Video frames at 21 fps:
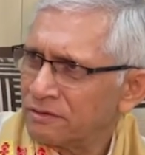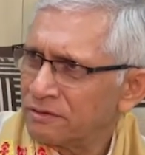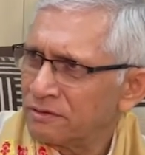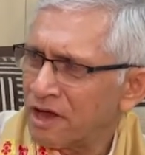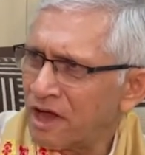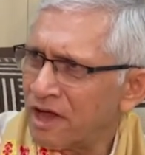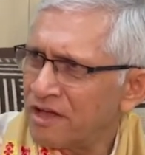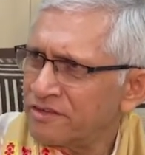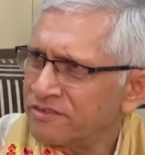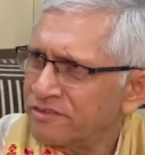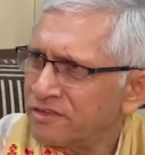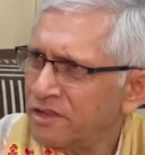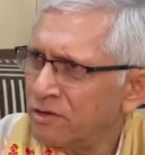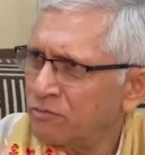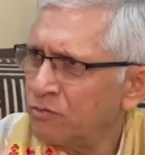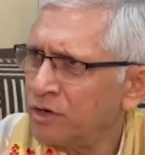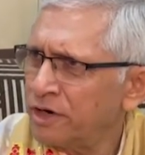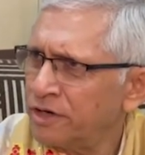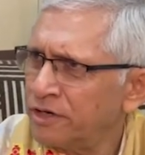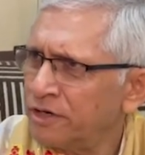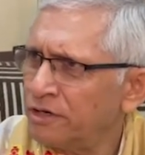Ask them,
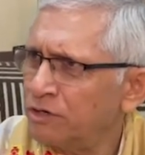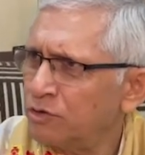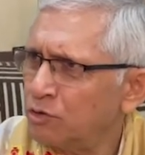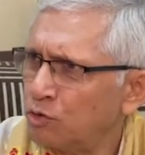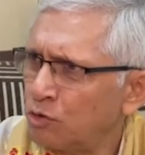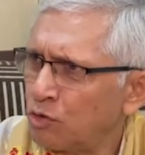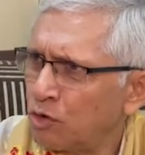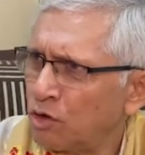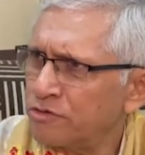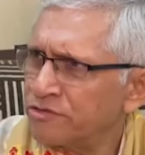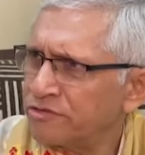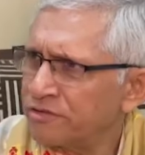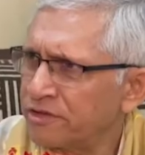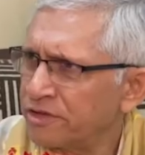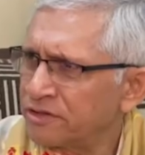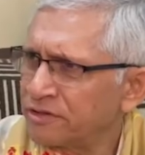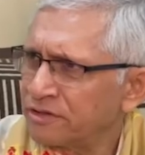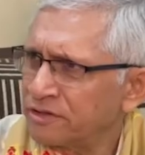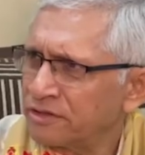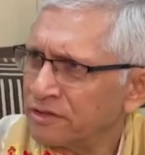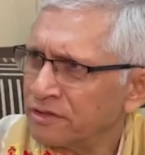why did you cause
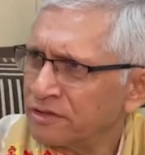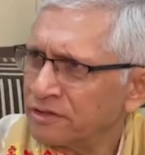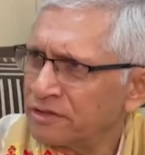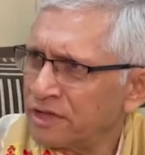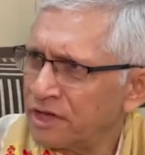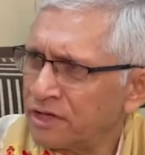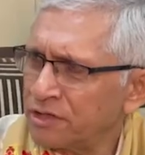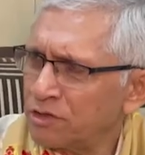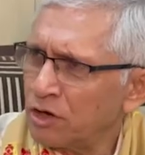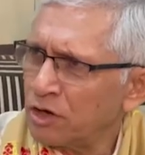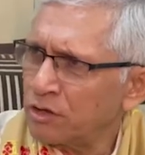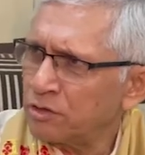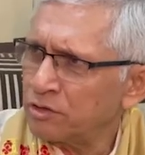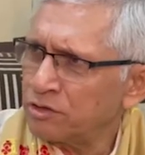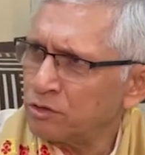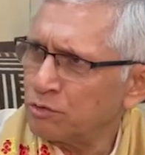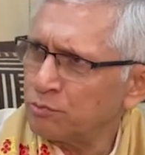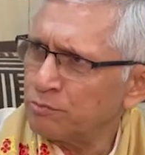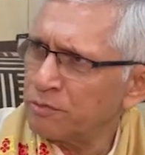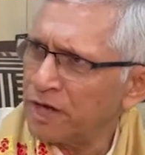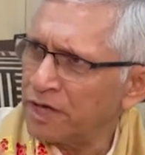it? That
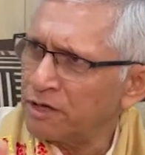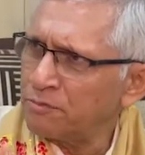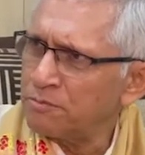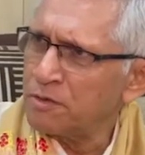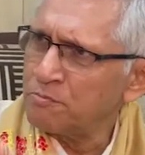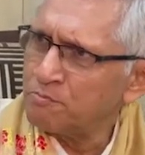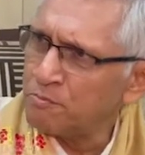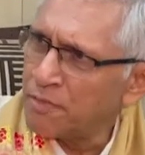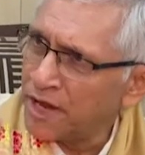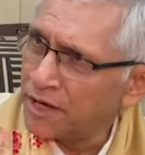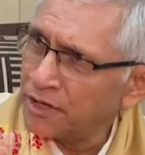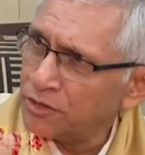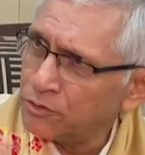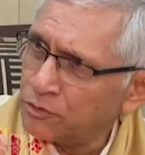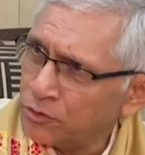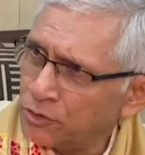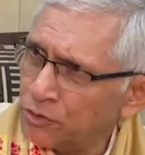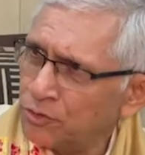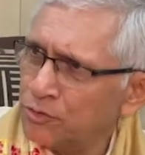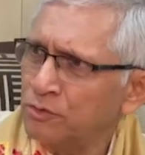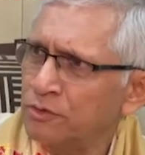you made me beg to
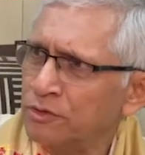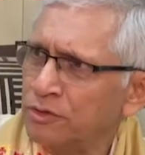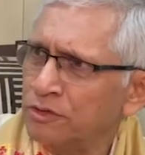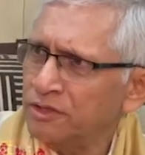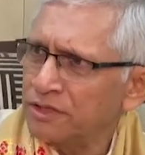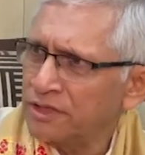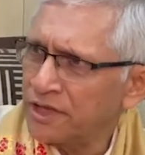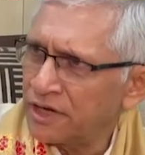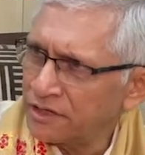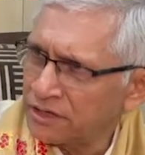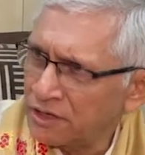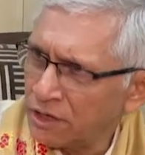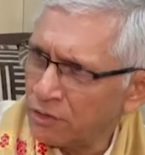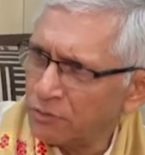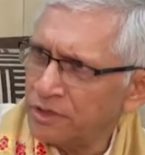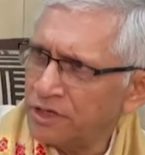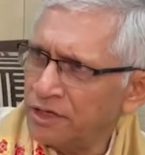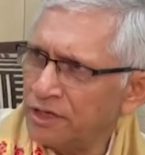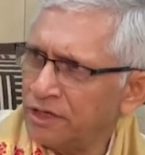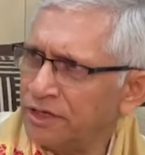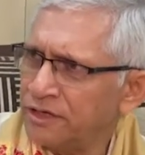you that now
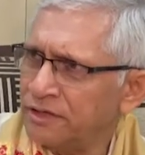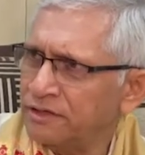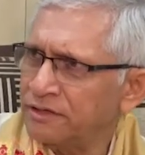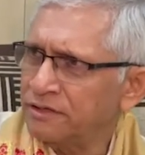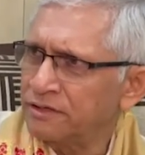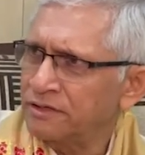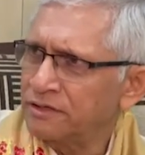heal it.